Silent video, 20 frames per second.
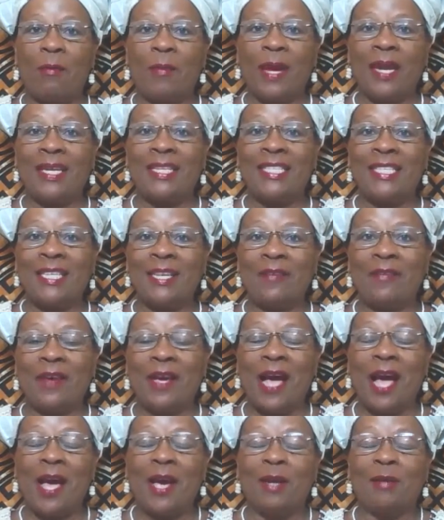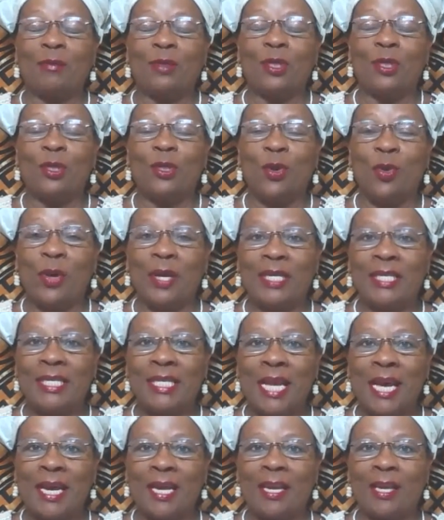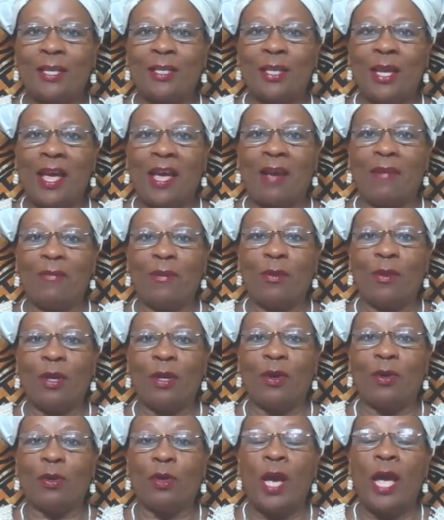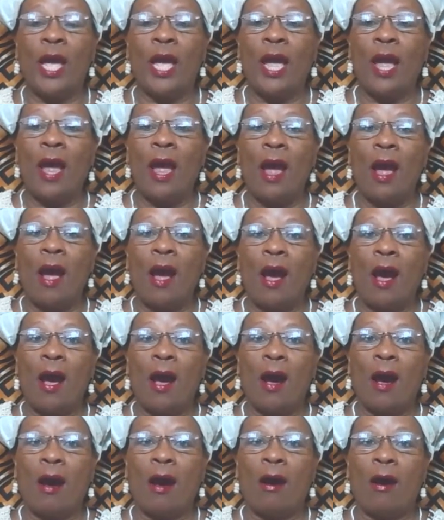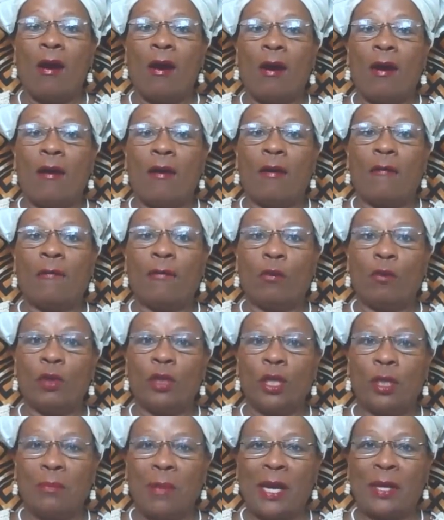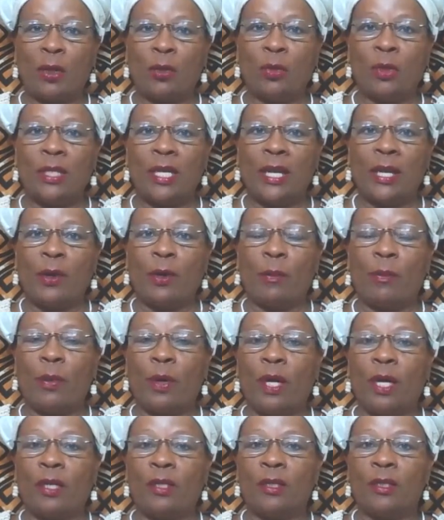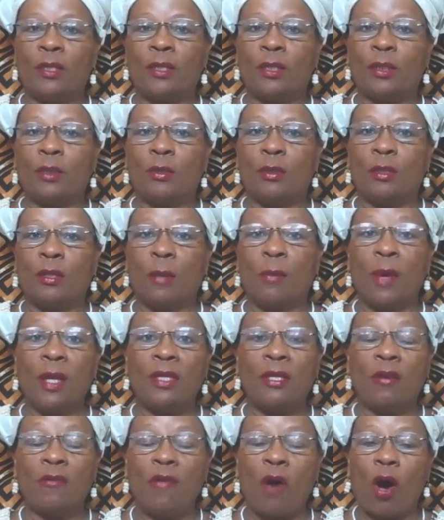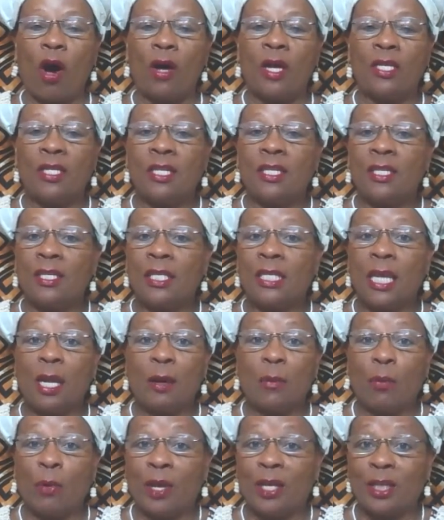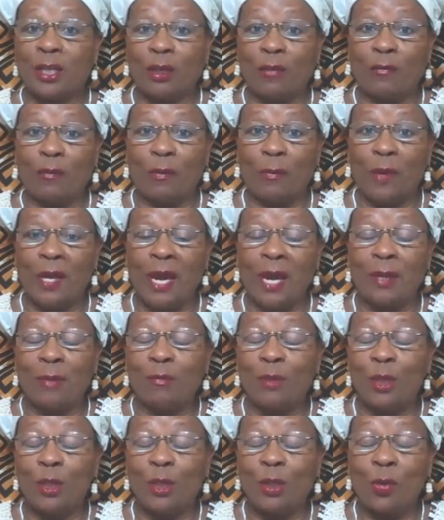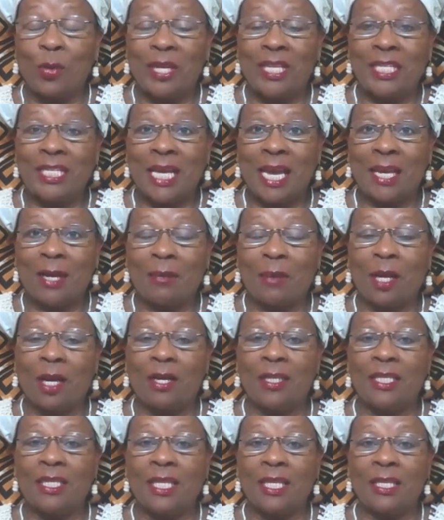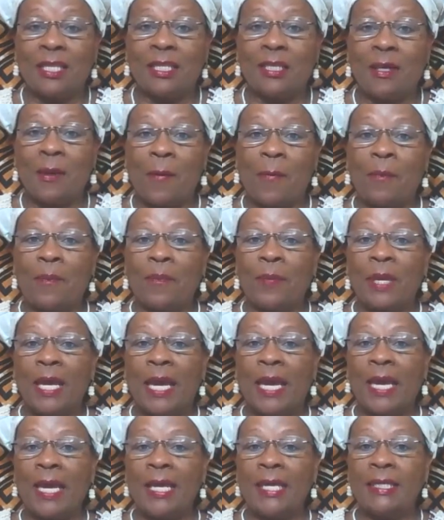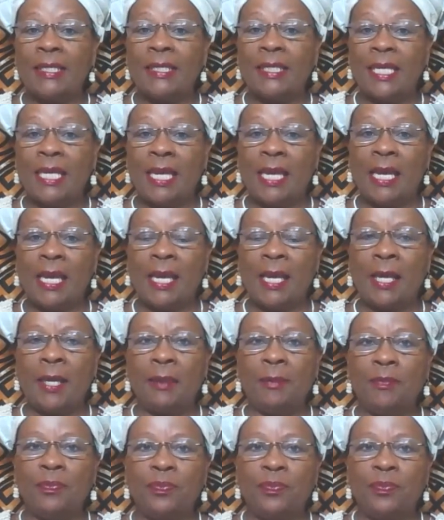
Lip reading: Balanced Living. I am so excited to have you here, of course, in my newsletter, but the month of August is celebration for me. I am so excited because this is the